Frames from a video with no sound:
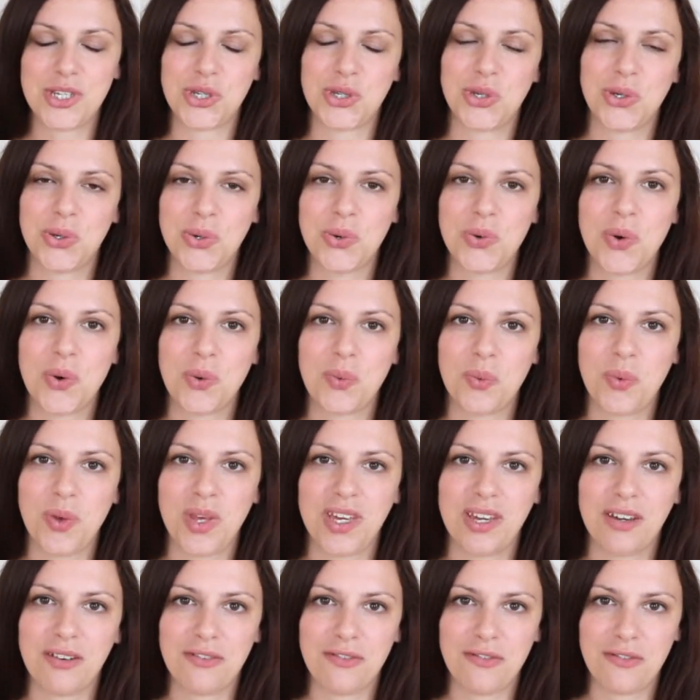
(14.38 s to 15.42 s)
to
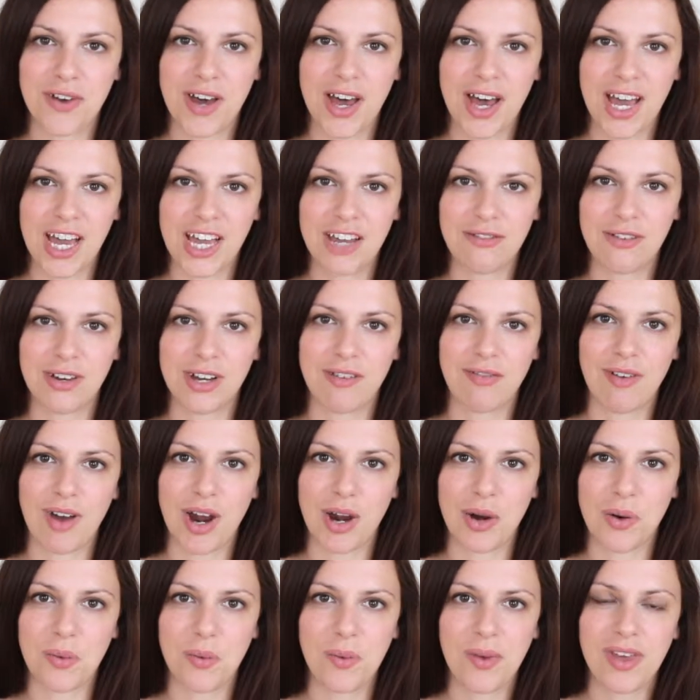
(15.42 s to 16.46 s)
week 5 of
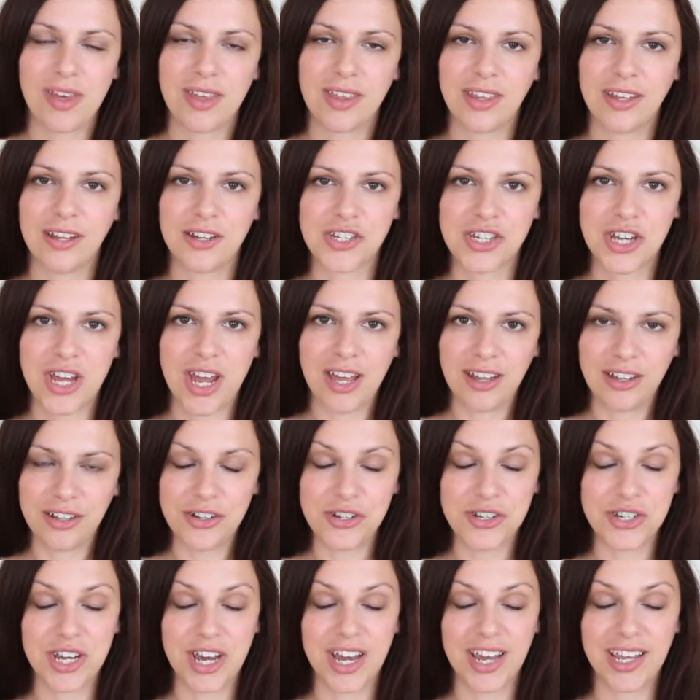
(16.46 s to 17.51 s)
our weekly
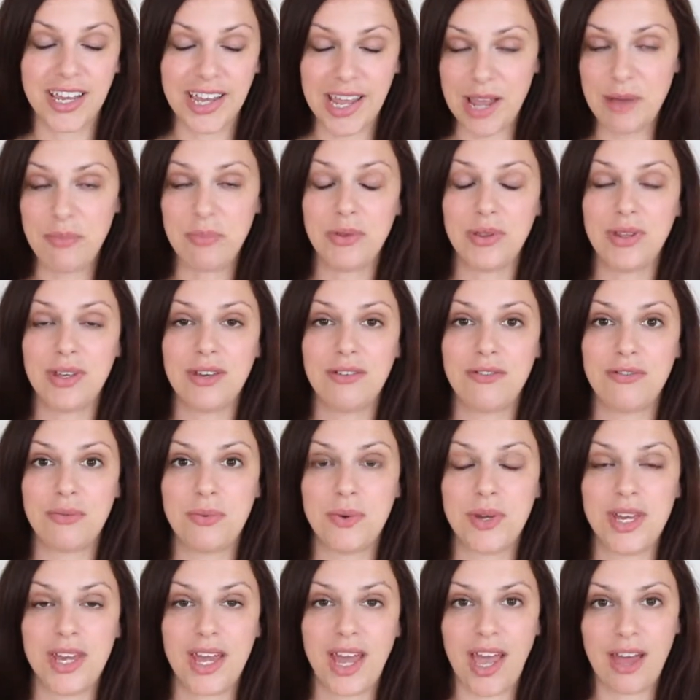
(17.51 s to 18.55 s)
challenge. I can't believe
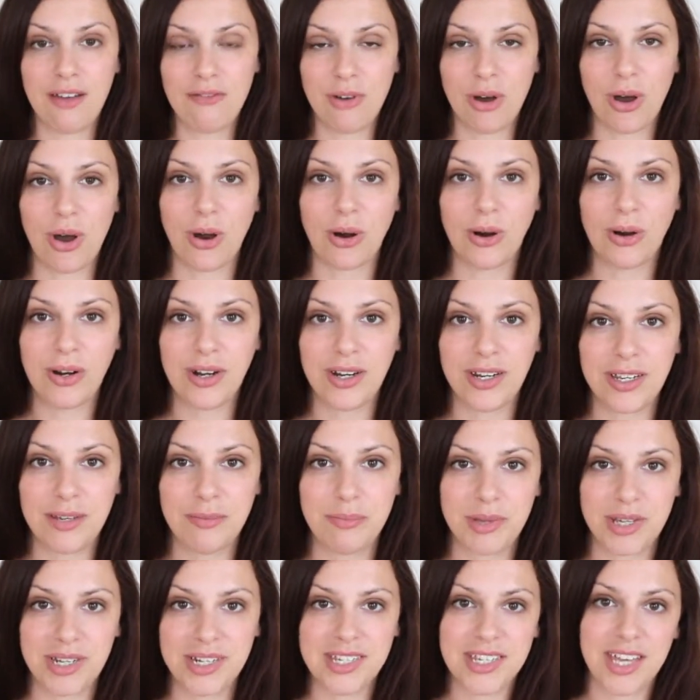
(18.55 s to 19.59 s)
we have already
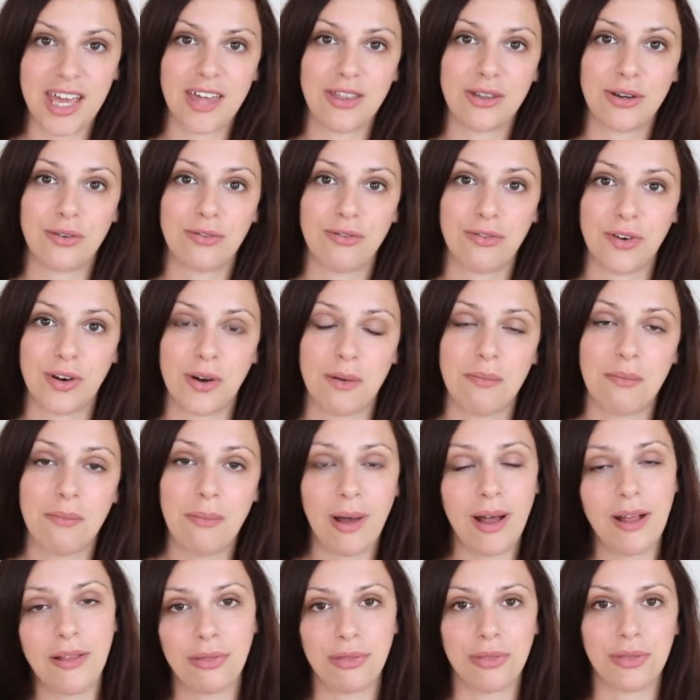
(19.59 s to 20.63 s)
been together for a
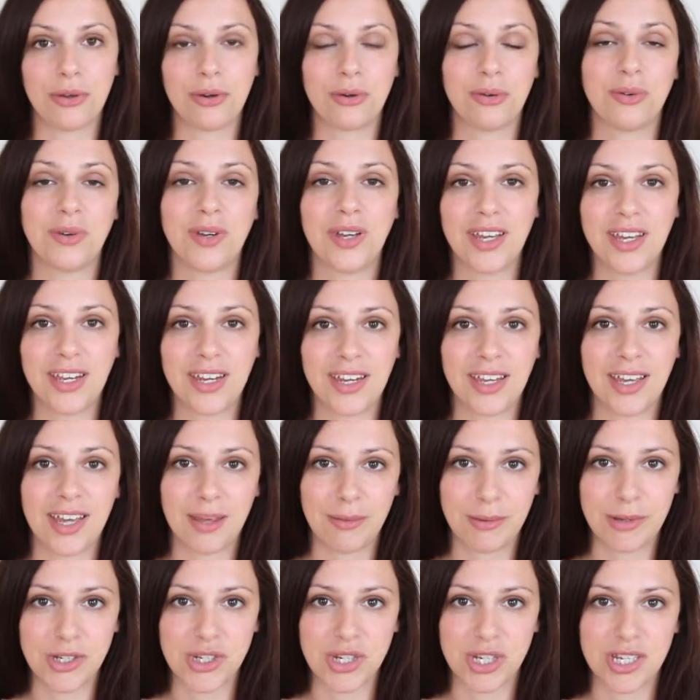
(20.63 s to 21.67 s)
month creating
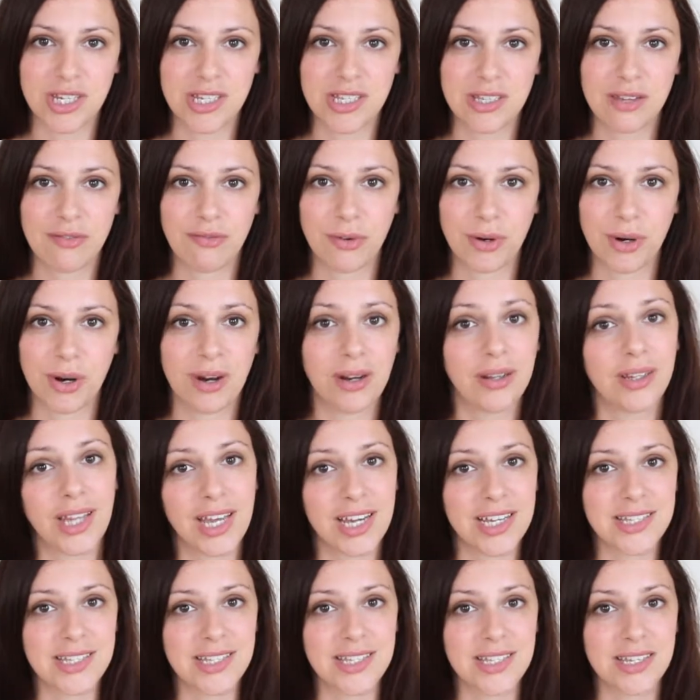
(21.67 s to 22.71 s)
images for our
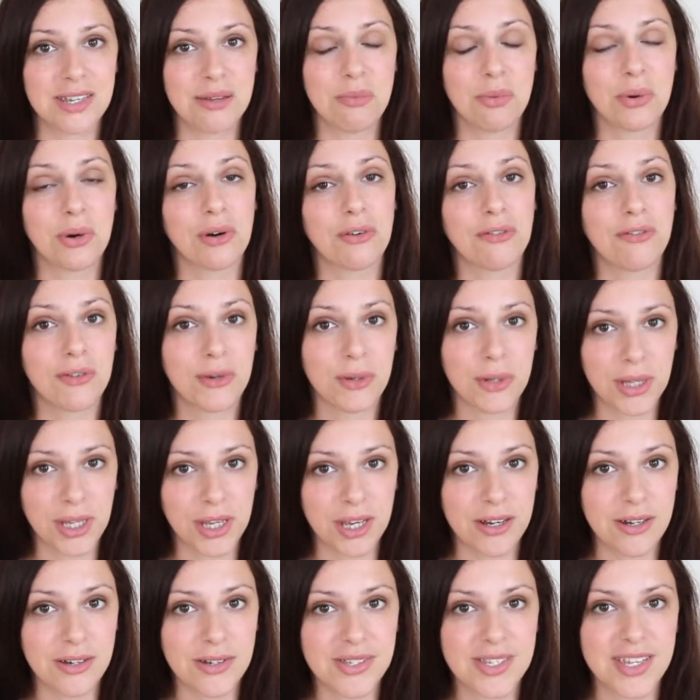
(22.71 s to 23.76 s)
licensing
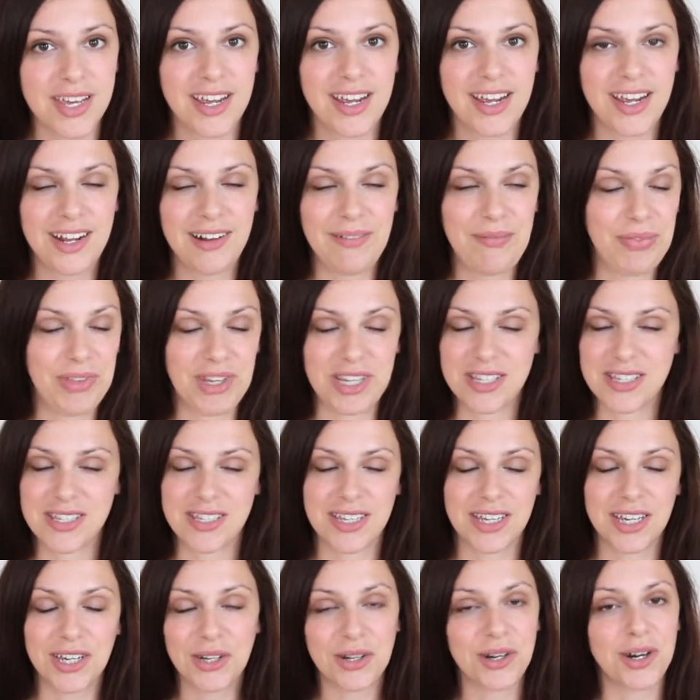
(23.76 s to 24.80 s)
portfolios.
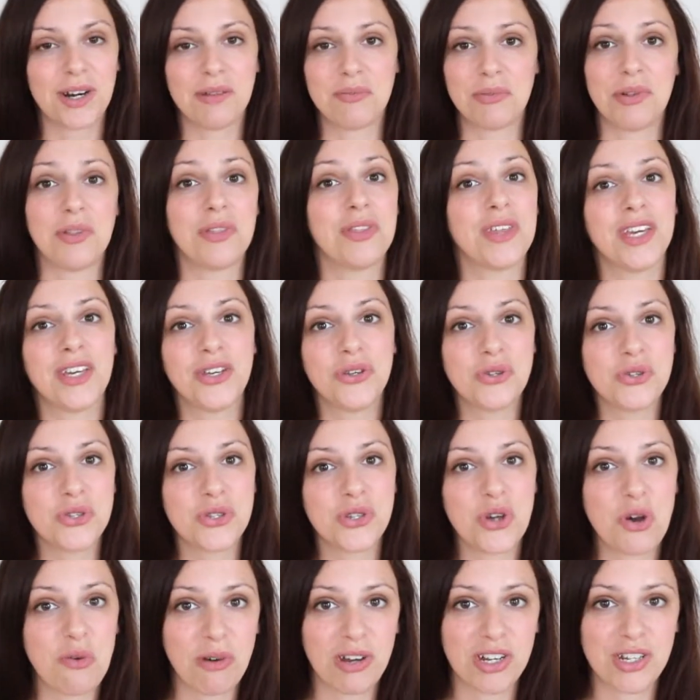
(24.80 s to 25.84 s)
That's incredible. Thank you
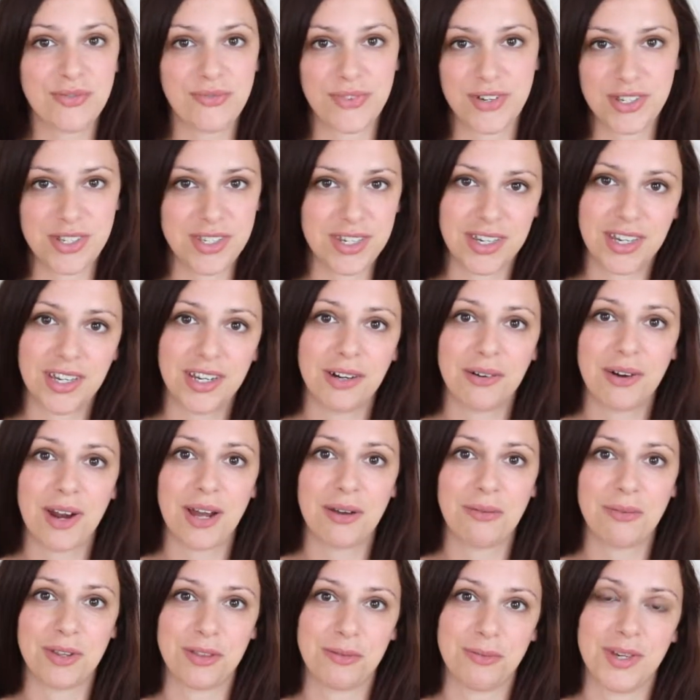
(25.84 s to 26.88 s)
so much for sticking
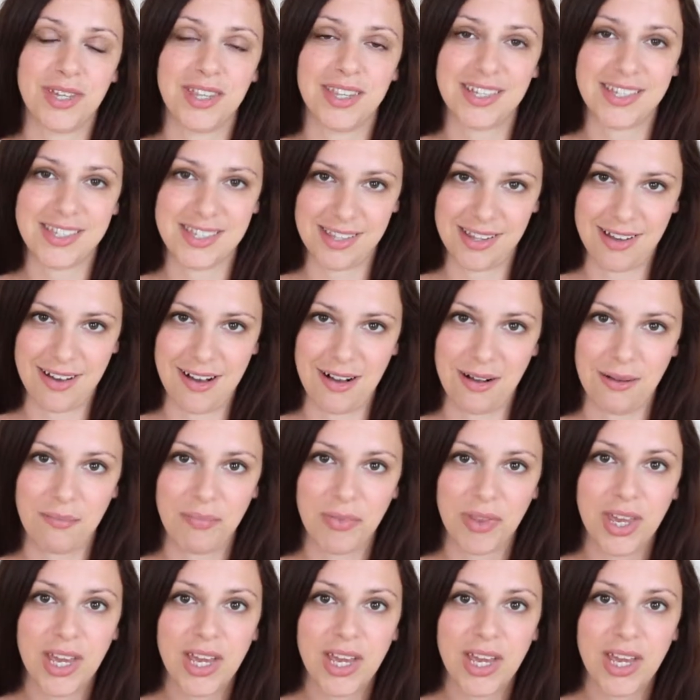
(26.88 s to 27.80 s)
around with me this long.